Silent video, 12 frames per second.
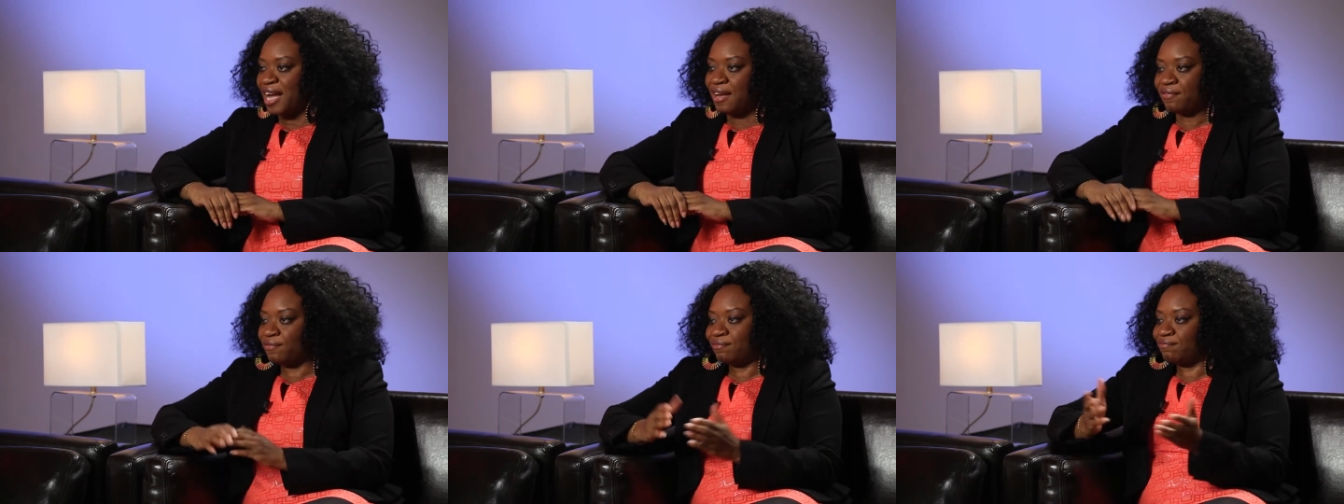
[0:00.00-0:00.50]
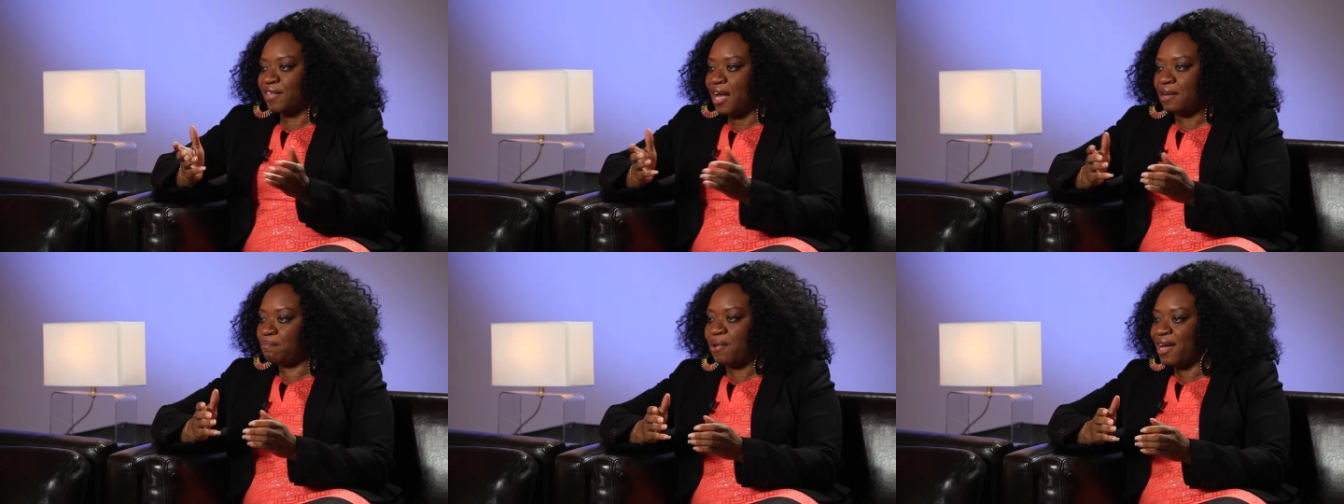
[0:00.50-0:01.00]
I've
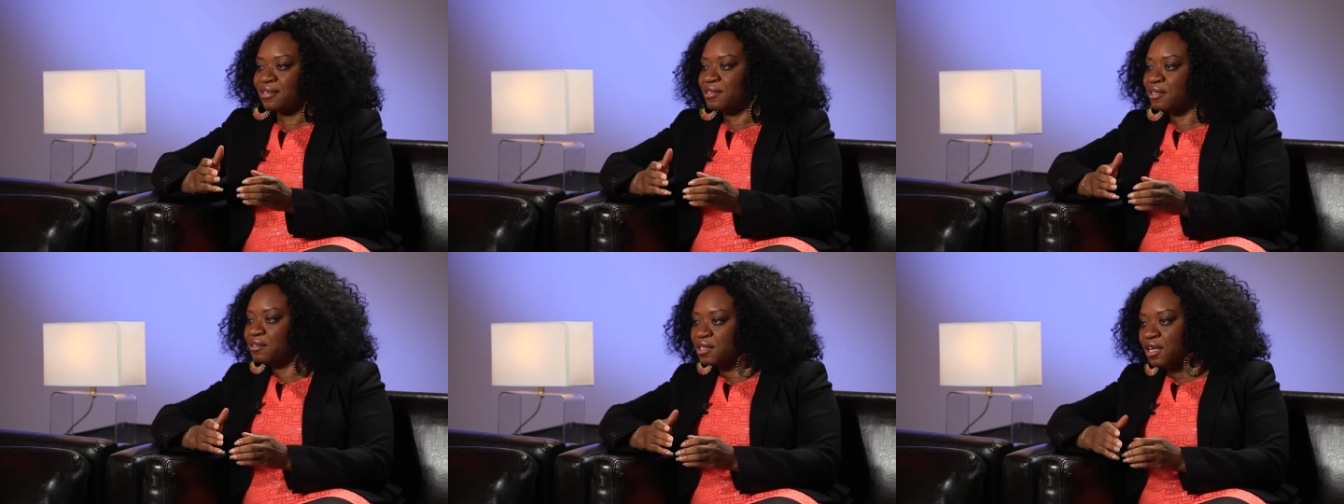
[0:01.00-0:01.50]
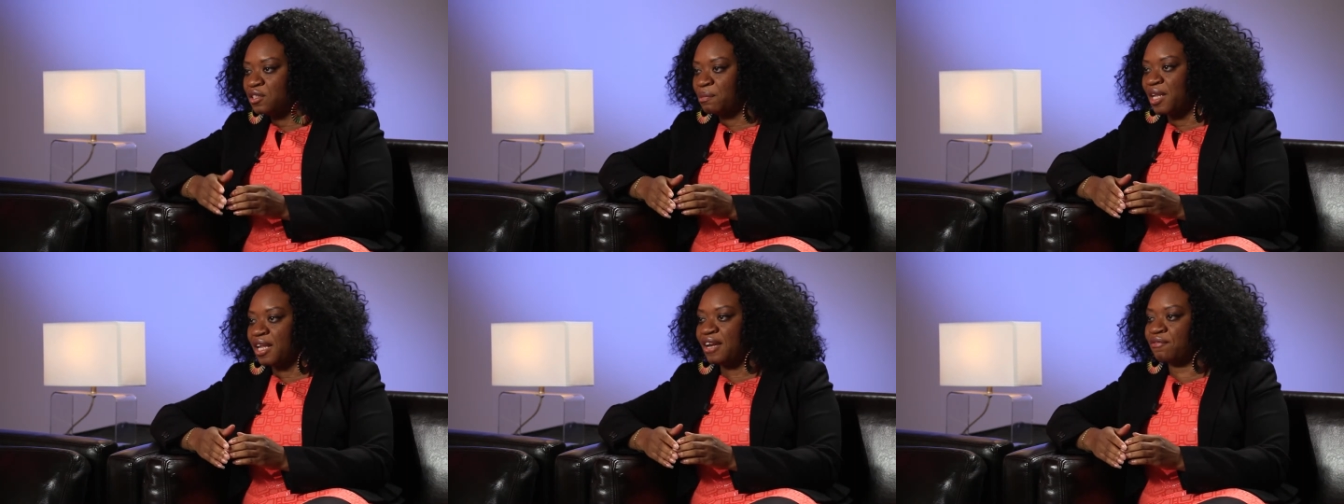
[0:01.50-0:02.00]
gotten past that stage in
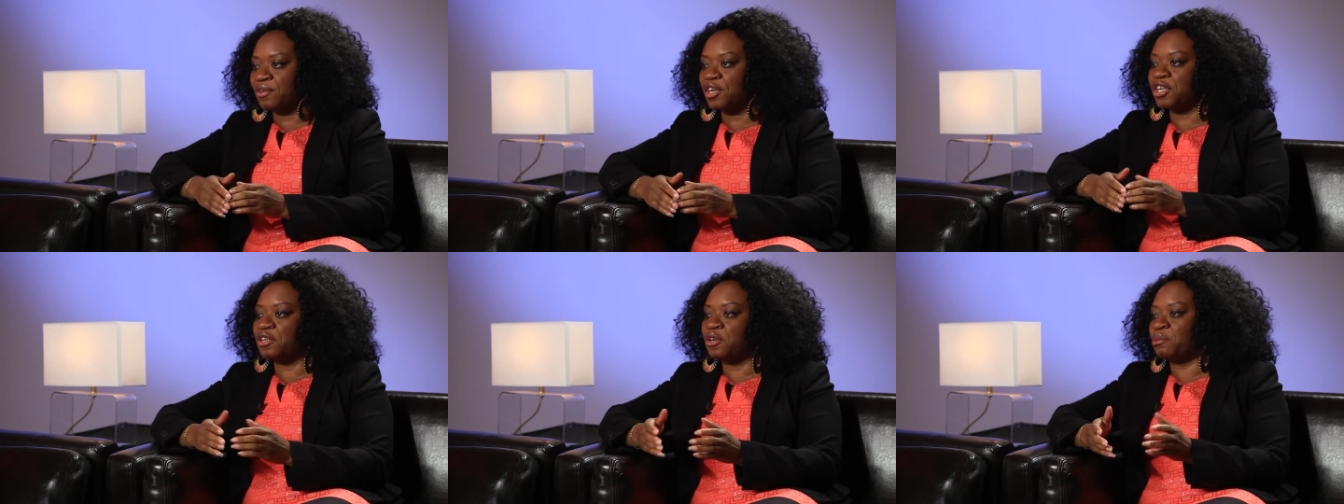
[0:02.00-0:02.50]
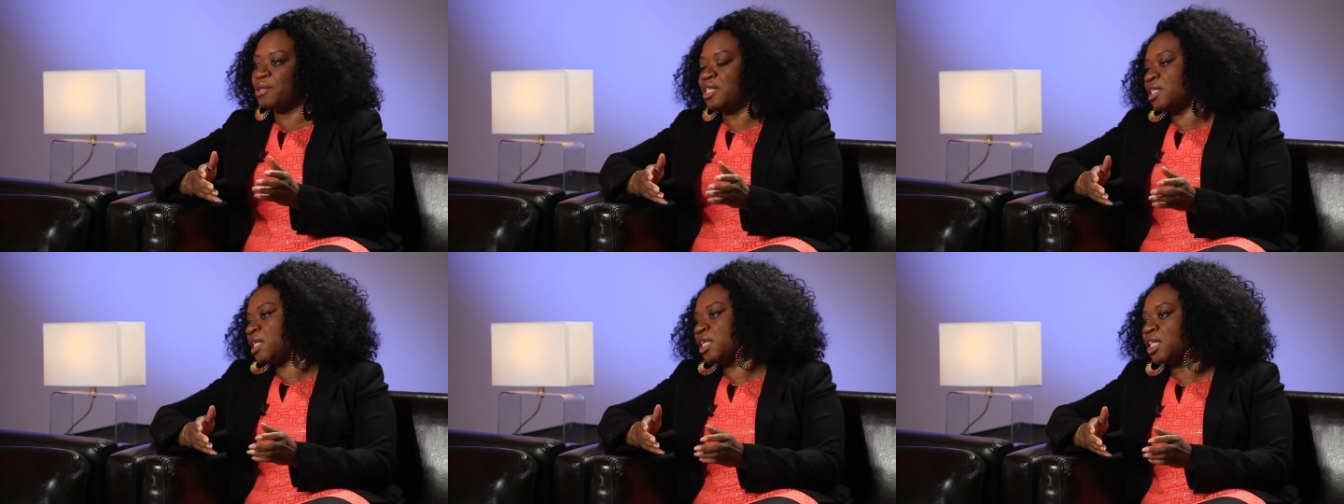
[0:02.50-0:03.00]
my life where your no
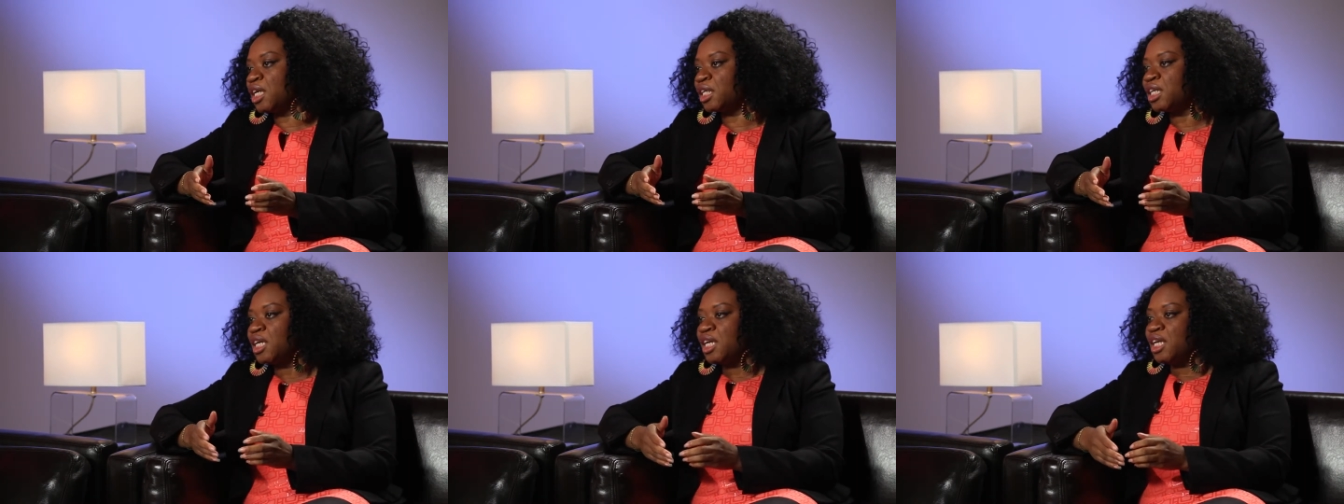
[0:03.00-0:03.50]
means anything.